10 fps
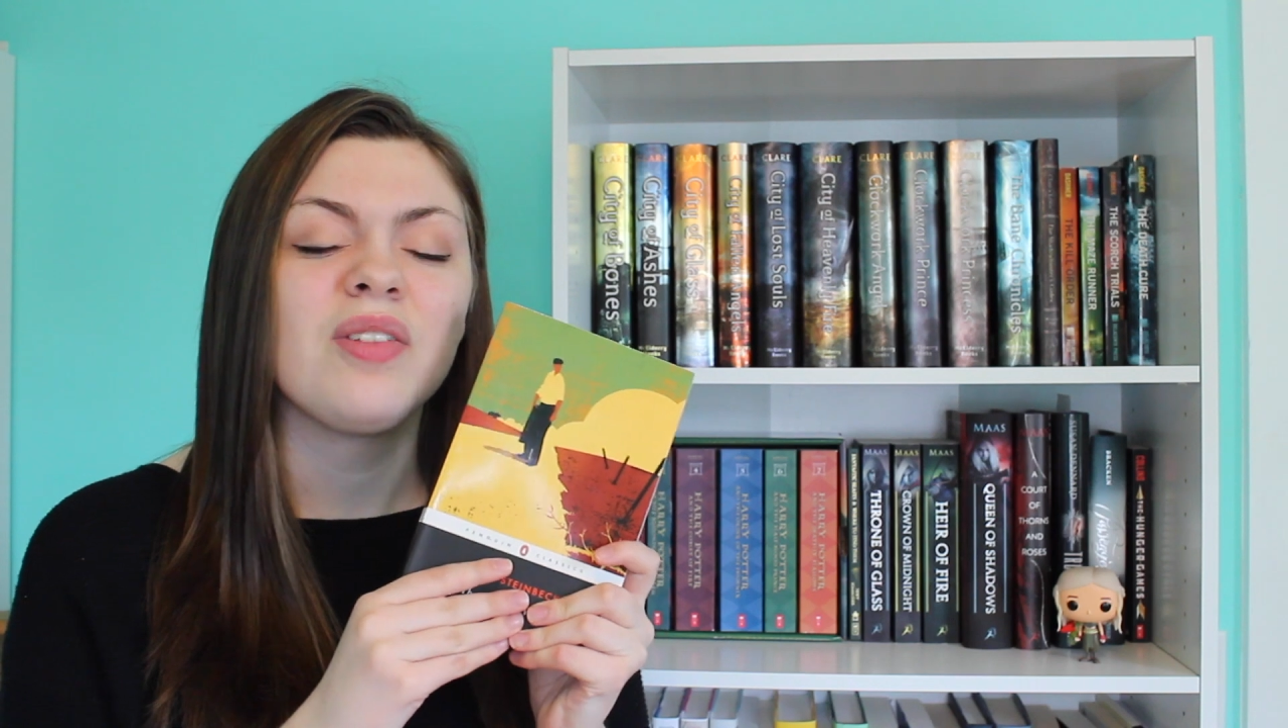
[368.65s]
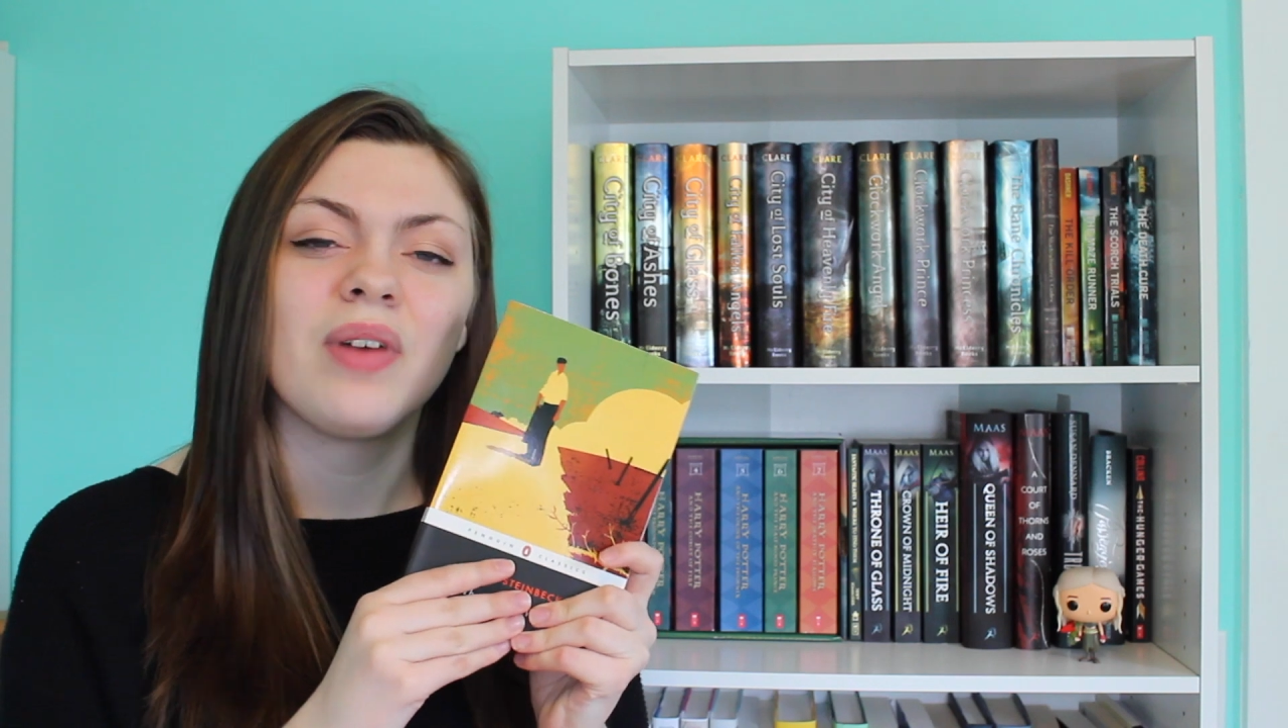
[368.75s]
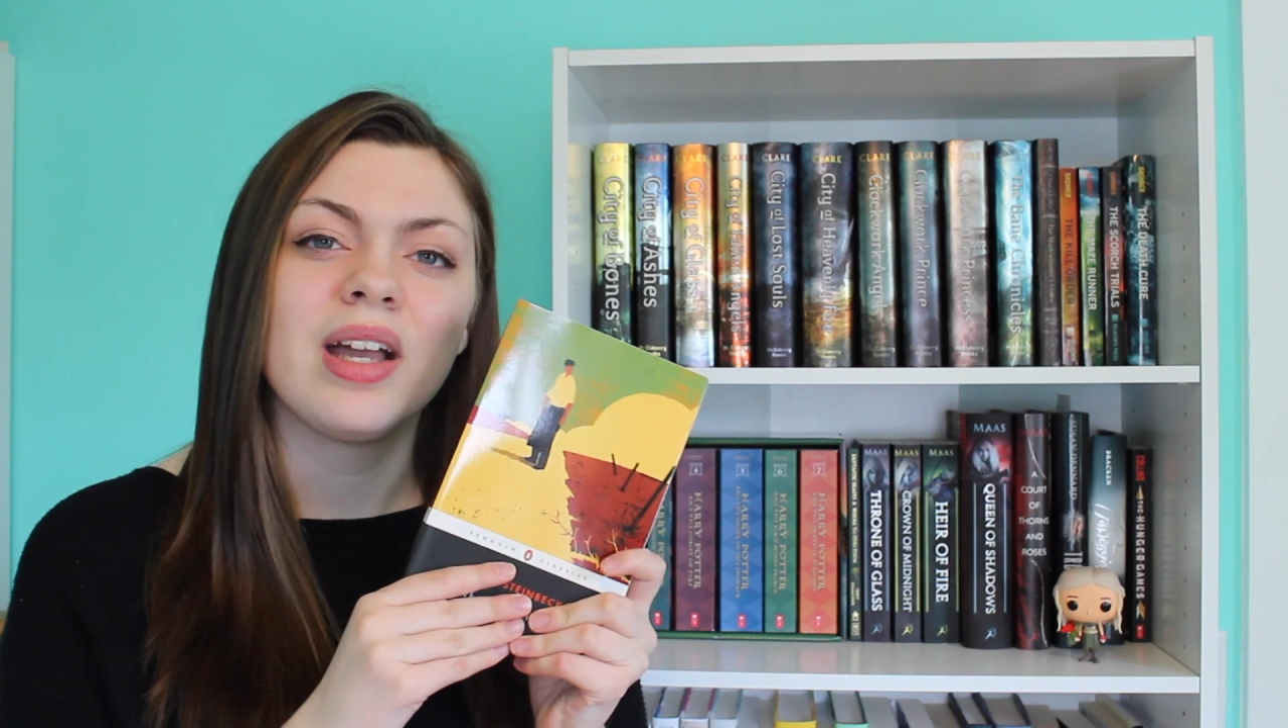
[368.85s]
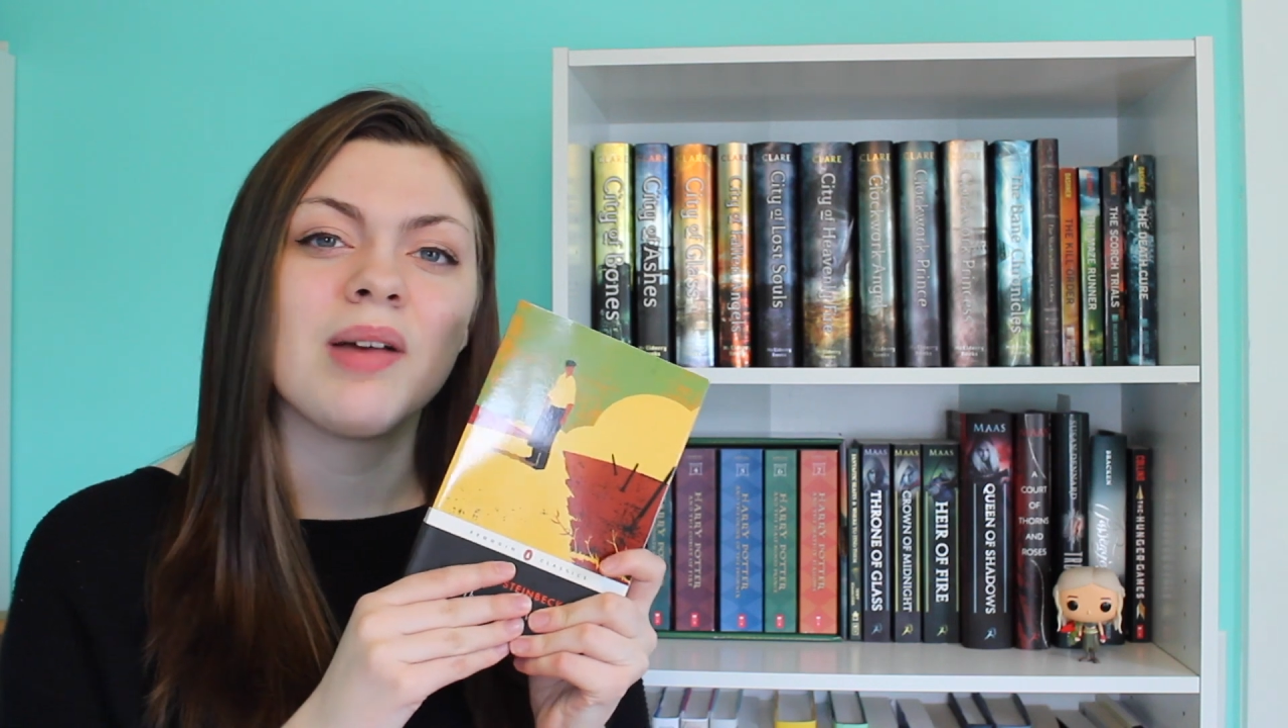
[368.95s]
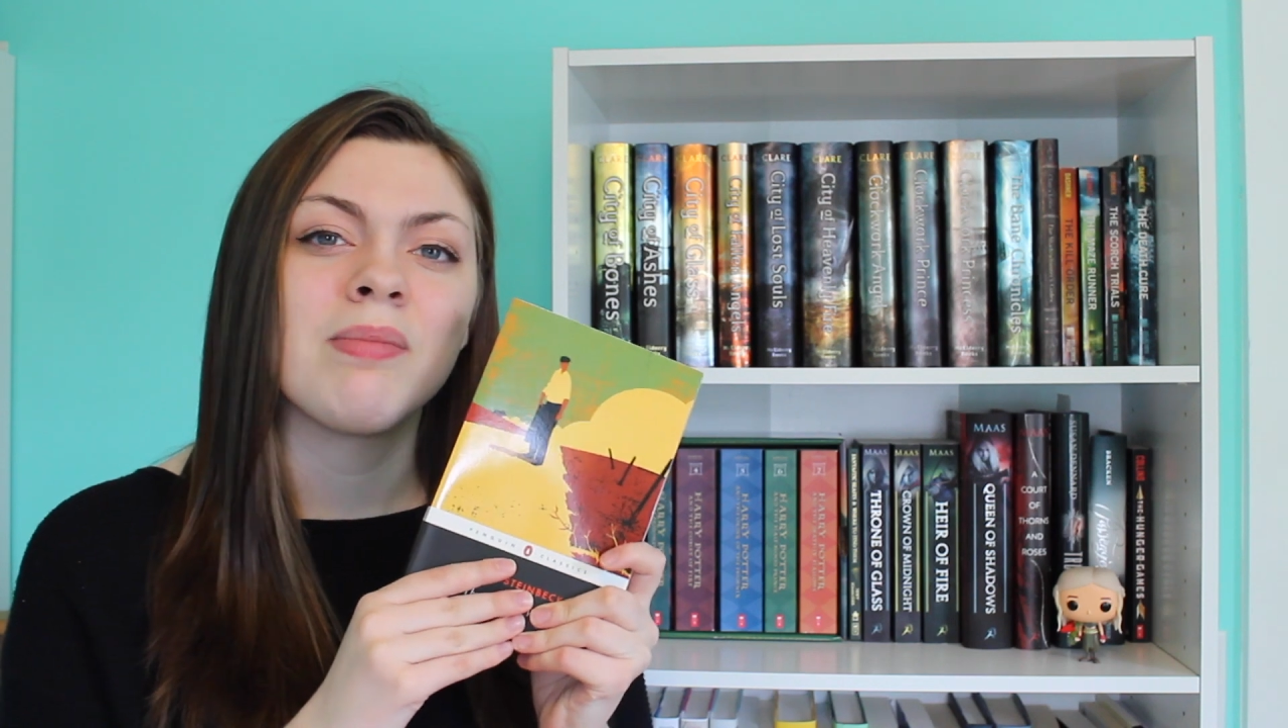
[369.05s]

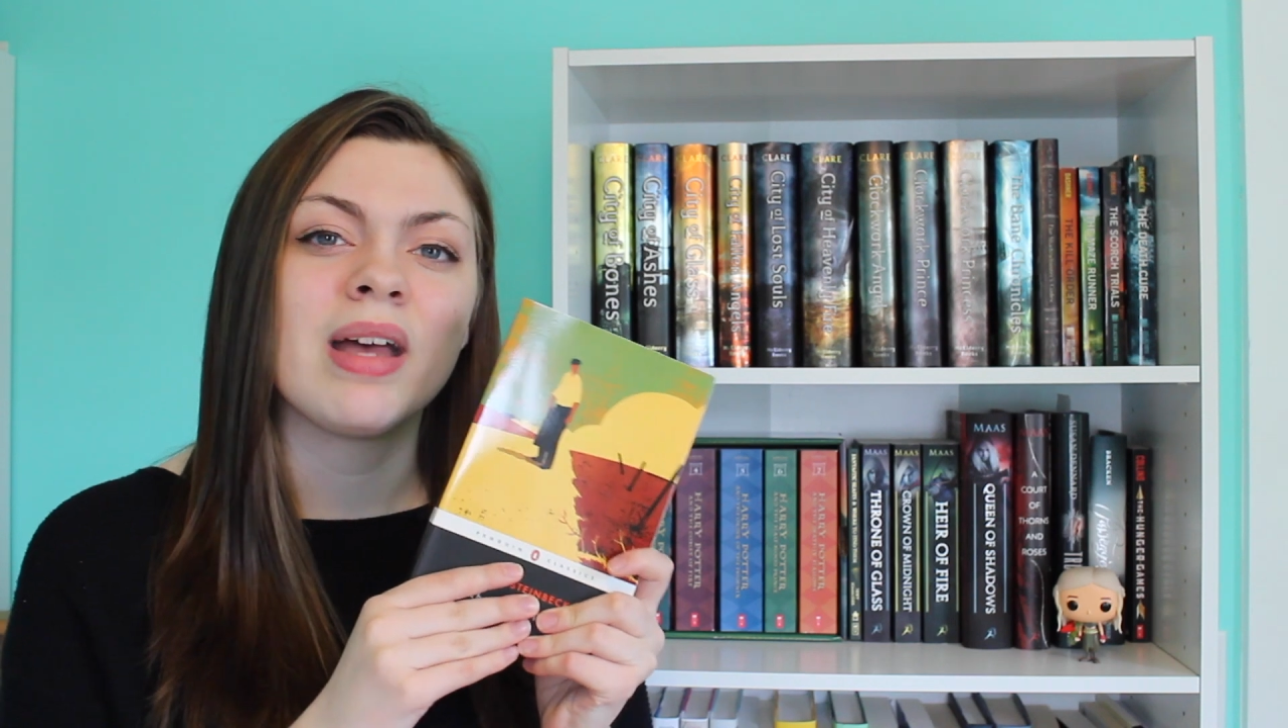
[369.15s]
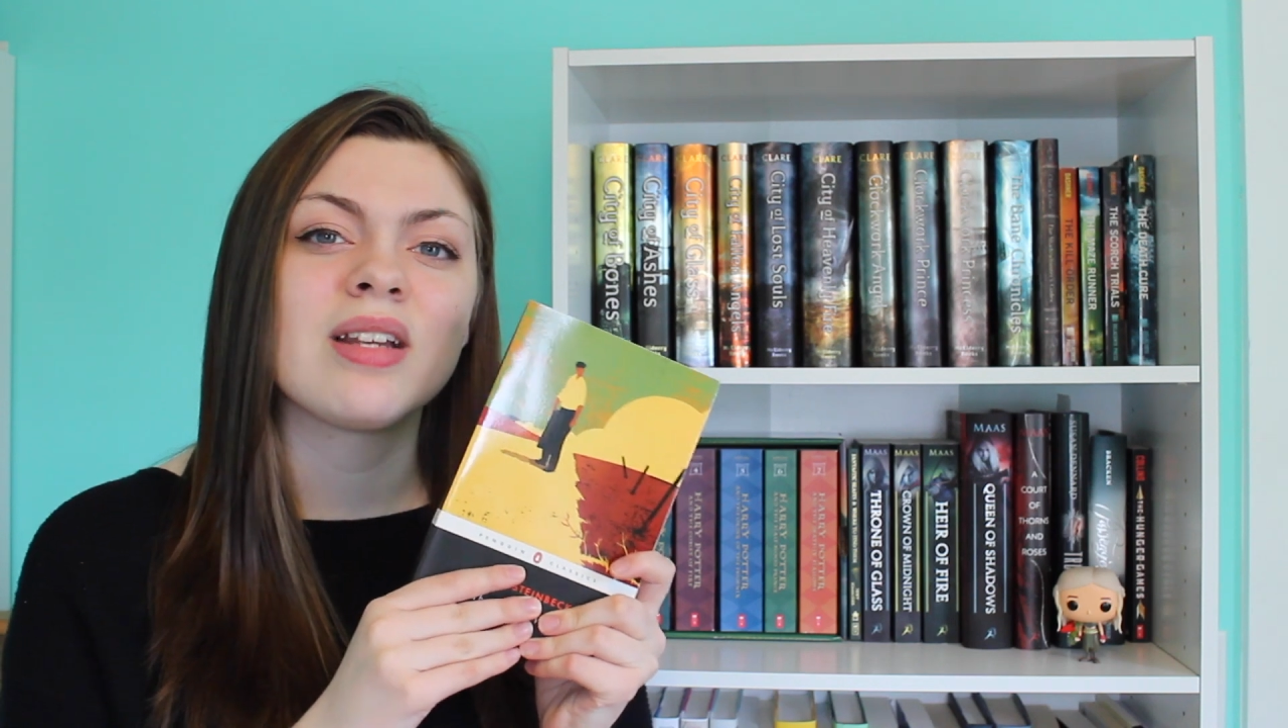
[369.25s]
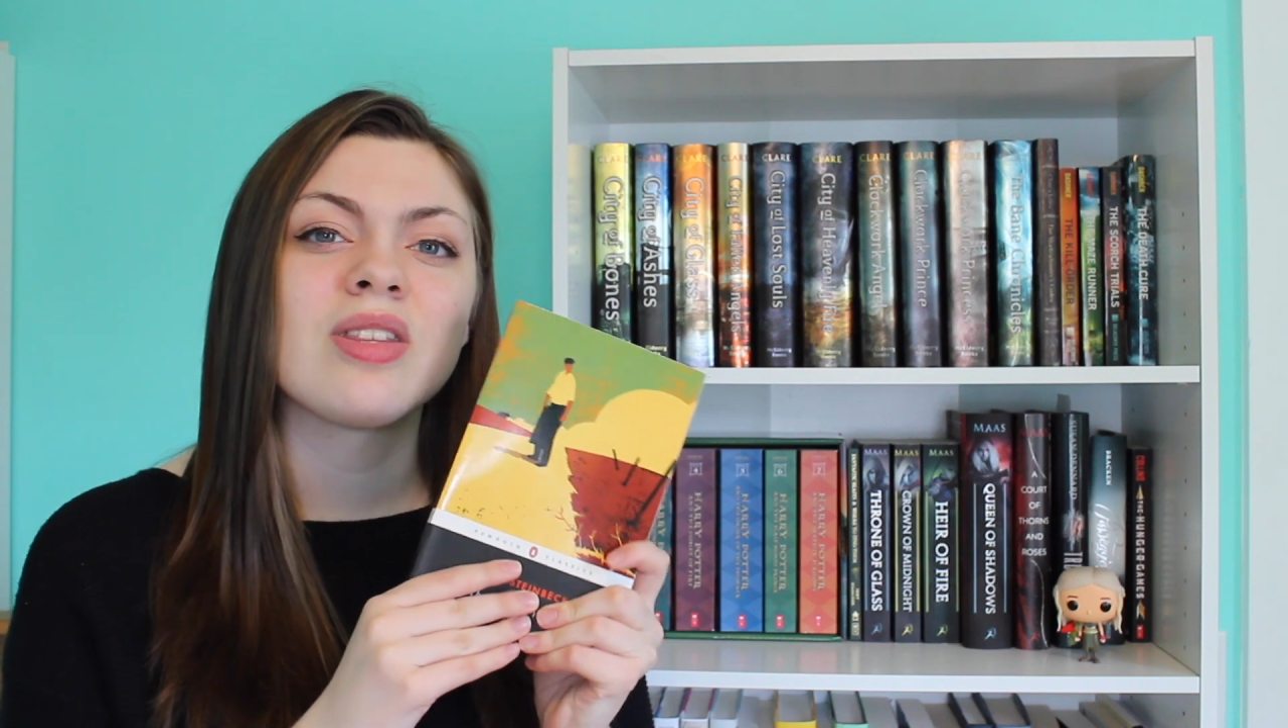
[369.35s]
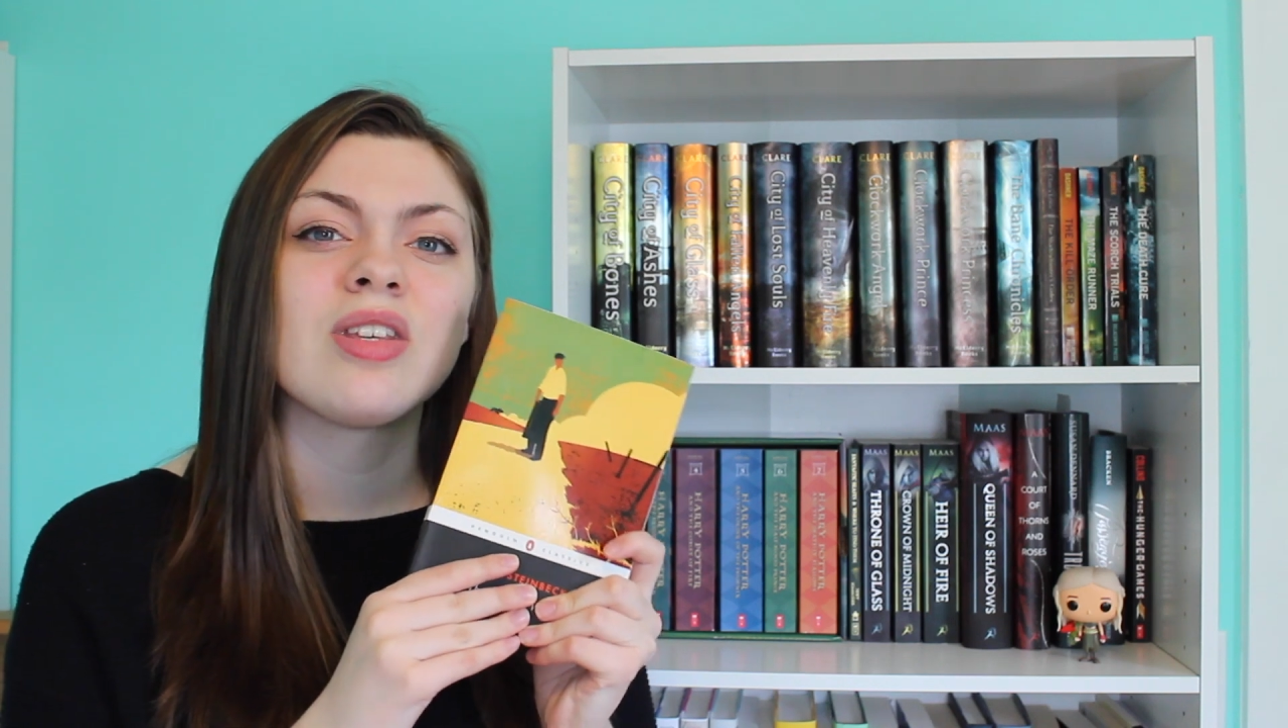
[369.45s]
recommend